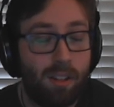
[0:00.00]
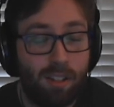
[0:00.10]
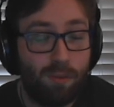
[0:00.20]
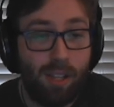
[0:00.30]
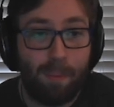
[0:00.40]

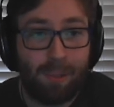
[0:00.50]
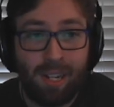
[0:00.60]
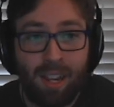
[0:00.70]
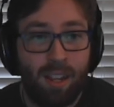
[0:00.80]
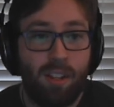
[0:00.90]
is flipped.
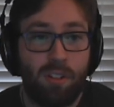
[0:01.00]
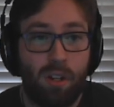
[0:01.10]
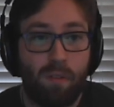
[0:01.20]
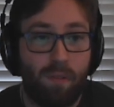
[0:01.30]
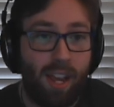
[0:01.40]
So
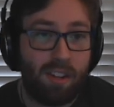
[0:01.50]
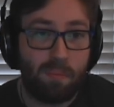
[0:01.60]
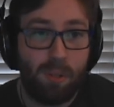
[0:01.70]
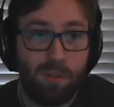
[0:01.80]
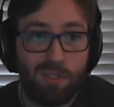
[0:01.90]
your
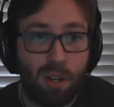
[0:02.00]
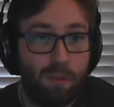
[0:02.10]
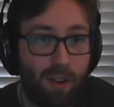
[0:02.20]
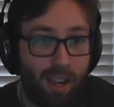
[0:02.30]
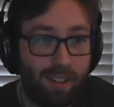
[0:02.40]
fast moves go
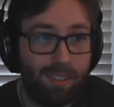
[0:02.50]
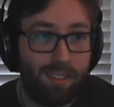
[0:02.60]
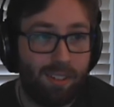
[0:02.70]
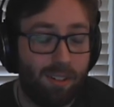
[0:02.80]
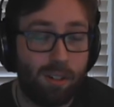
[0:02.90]

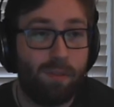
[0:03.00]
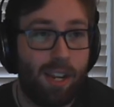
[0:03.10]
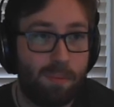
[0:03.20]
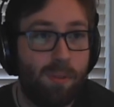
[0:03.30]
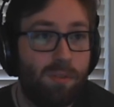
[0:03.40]
fast, or your
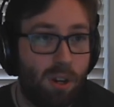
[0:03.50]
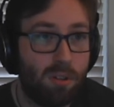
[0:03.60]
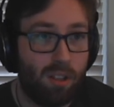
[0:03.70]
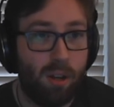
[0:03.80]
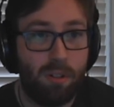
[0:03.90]
fast moves go
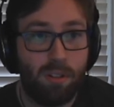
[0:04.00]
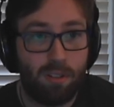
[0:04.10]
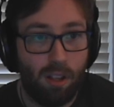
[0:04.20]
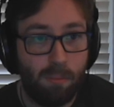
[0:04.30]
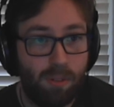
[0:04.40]
slow, and your
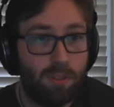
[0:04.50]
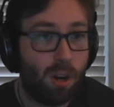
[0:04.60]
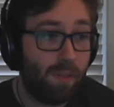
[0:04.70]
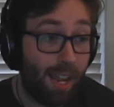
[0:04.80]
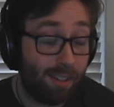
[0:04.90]
slow moves
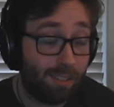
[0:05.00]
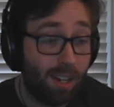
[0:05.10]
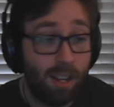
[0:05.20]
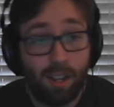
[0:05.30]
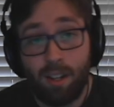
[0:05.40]
go fast.
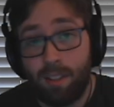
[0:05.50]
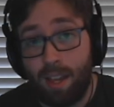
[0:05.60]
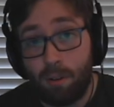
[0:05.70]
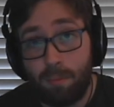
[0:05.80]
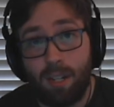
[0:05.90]

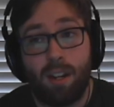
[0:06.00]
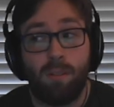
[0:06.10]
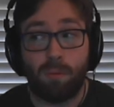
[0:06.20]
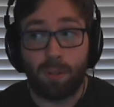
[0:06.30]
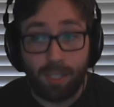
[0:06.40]
That would be
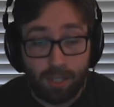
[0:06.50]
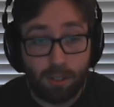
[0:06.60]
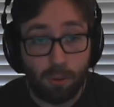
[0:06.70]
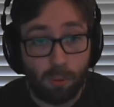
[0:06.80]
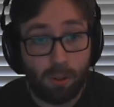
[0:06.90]
a really
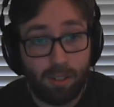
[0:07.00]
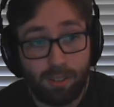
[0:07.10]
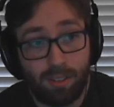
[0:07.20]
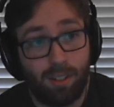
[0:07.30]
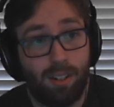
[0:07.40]
cool
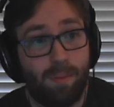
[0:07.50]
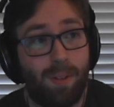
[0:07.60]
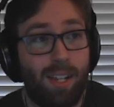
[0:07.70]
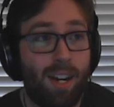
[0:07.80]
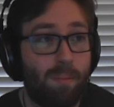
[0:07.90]
one,
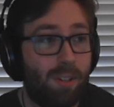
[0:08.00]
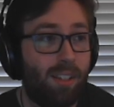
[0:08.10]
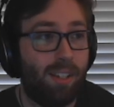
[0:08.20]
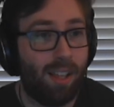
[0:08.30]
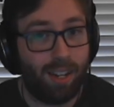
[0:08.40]
and I'm
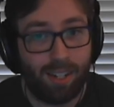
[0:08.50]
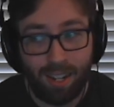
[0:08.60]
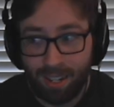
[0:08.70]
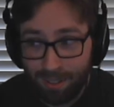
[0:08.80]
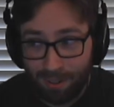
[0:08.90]
really like
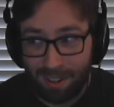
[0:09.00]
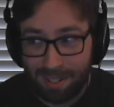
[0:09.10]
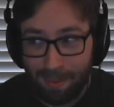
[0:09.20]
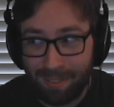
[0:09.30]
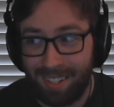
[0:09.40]

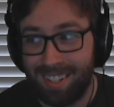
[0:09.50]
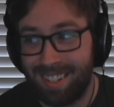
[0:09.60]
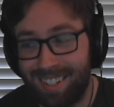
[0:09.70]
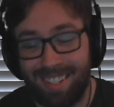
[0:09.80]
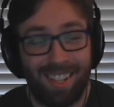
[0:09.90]
crossing my
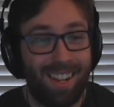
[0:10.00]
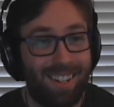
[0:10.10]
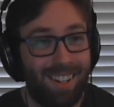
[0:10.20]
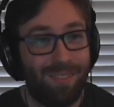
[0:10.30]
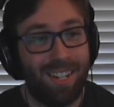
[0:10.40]
fingers
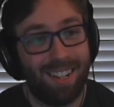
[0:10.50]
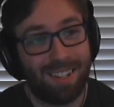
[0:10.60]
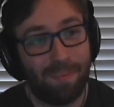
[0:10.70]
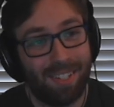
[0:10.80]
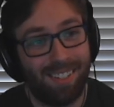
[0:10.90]
that we get
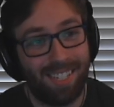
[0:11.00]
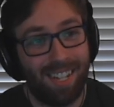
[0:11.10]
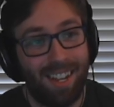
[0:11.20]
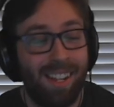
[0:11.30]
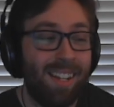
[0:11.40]
something like
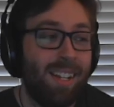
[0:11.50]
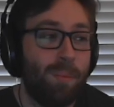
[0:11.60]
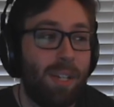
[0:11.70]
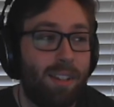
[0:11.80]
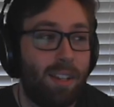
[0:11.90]
that,
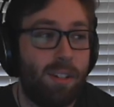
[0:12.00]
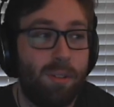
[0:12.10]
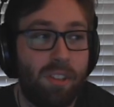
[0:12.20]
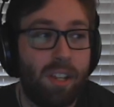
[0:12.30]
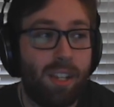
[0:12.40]
because I
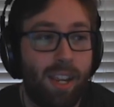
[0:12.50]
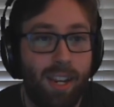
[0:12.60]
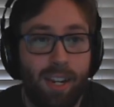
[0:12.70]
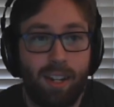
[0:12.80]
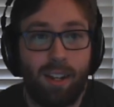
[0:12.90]
do think
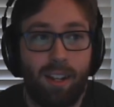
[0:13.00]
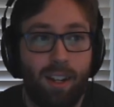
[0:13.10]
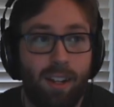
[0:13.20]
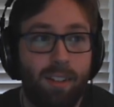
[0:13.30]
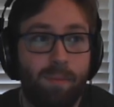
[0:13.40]

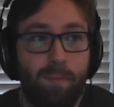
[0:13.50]
a